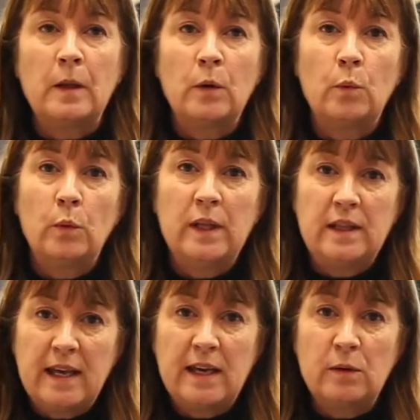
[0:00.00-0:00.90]
We
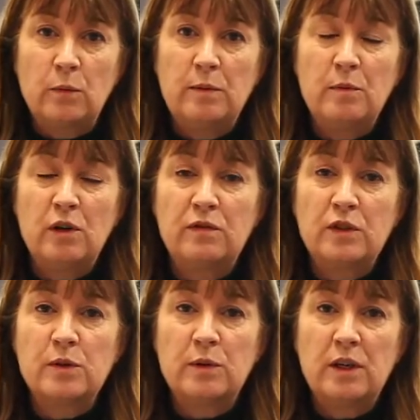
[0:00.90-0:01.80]
move
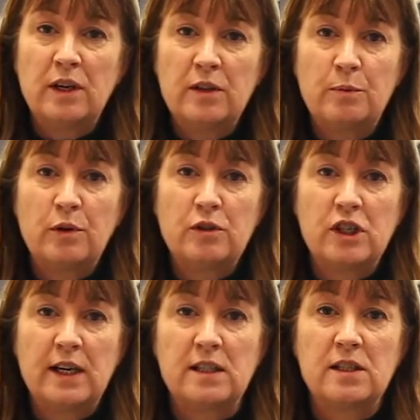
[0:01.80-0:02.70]
on to another
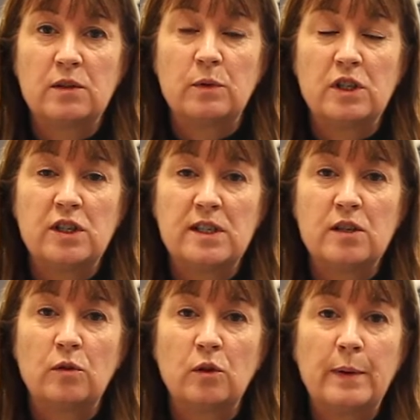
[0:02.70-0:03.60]
project, which is
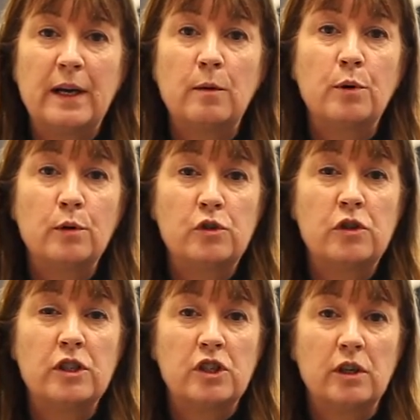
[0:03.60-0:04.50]
all about
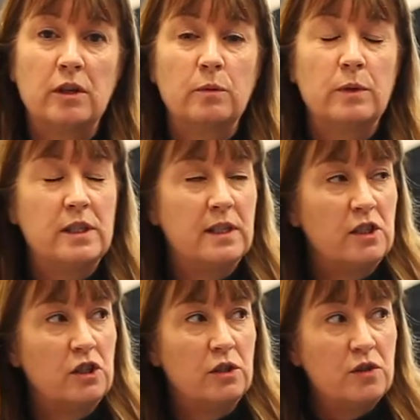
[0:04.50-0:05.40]
portraiture. We
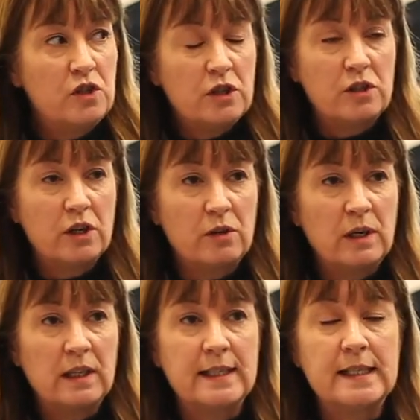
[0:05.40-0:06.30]
teach you studio
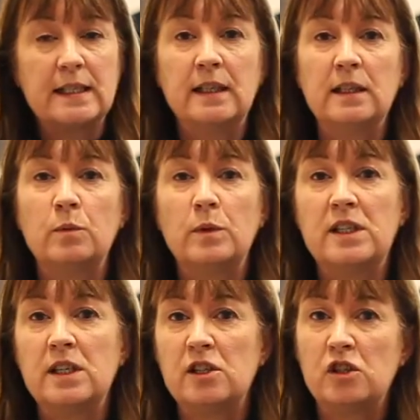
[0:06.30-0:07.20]
lighting, we
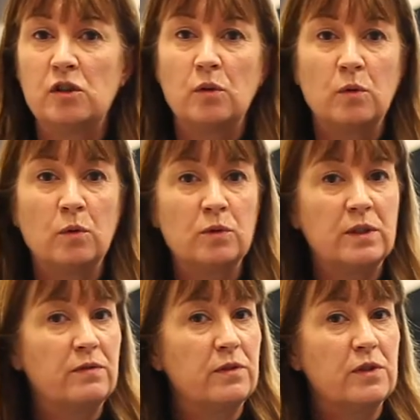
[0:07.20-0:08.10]
teach you all
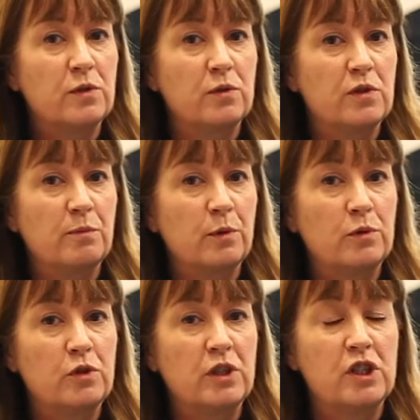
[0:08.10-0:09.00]
different sorts of
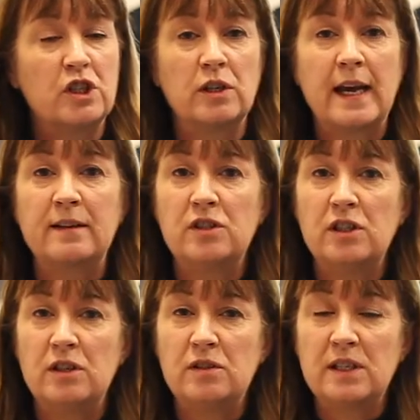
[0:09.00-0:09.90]
portraiture, how to
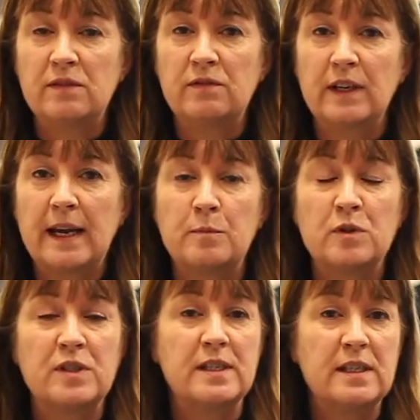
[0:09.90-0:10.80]
use different
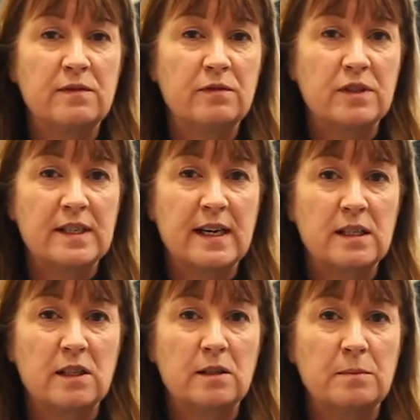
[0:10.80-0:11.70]
cameras and different
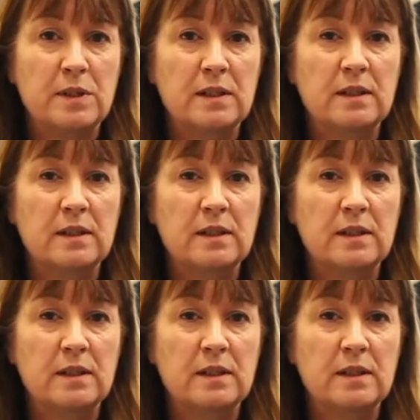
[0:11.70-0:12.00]
setups.